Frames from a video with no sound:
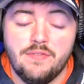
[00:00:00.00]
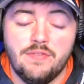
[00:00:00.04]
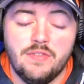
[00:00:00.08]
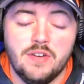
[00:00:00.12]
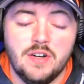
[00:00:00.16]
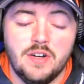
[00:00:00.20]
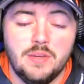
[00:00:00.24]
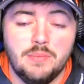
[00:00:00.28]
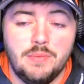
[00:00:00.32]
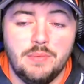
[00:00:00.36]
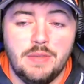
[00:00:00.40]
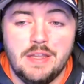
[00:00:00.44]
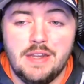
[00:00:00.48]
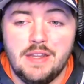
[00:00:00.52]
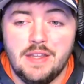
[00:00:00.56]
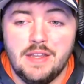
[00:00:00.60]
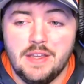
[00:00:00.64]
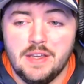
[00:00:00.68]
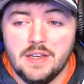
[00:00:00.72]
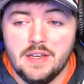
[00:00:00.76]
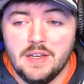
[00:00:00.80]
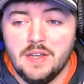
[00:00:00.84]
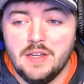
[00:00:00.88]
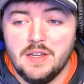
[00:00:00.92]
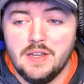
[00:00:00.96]
from
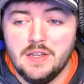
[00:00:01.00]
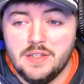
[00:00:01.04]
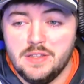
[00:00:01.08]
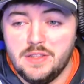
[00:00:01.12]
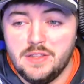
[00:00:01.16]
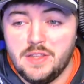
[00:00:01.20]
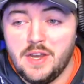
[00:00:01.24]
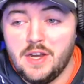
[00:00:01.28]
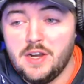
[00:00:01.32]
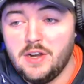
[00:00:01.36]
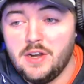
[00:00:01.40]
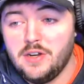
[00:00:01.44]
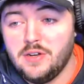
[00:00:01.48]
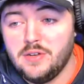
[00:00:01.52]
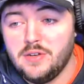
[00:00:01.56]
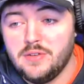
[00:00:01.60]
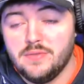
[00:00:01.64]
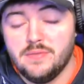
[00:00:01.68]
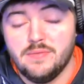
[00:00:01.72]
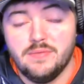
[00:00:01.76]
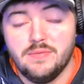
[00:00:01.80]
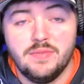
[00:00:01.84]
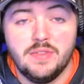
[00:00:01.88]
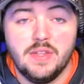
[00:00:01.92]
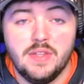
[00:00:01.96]
getting their
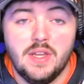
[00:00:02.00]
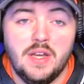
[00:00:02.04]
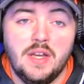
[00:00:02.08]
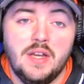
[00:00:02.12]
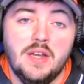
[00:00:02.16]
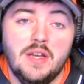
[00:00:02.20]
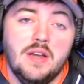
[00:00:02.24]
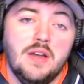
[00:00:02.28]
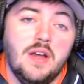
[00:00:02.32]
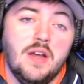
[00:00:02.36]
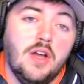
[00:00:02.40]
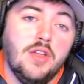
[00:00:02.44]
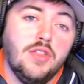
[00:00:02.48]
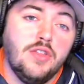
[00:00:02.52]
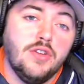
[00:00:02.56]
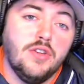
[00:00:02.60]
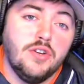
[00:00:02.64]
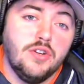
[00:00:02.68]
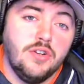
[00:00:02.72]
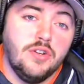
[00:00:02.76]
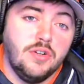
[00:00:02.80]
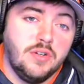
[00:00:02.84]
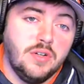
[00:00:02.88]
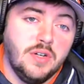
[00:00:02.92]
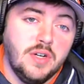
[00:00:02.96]

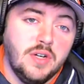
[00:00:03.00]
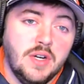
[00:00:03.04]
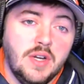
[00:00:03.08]
other